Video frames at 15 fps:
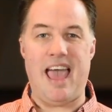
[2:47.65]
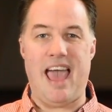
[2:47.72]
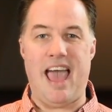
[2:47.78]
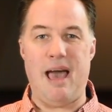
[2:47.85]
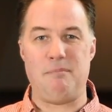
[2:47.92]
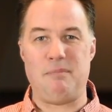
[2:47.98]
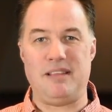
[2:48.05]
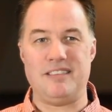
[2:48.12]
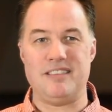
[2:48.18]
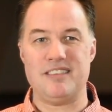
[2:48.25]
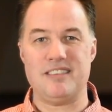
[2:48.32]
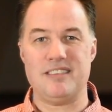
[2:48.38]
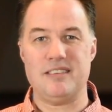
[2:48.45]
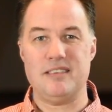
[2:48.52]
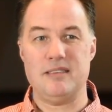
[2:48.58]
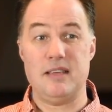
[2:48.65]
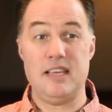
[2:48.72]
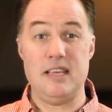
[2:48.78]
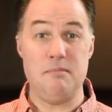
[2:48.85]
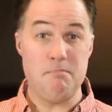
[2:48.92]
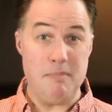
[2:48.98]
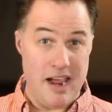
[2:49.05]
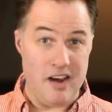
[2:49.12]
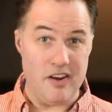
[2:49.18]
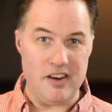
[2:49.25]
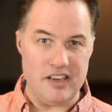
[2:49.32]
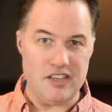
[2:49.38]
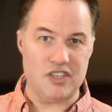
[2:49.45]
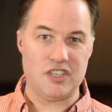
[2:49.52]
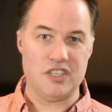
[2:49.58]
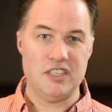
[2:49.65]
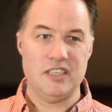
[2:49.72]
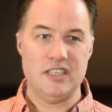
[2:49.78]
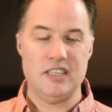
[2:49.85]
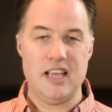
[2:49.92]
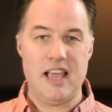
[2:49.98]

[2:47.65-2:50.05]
that happens in marriage,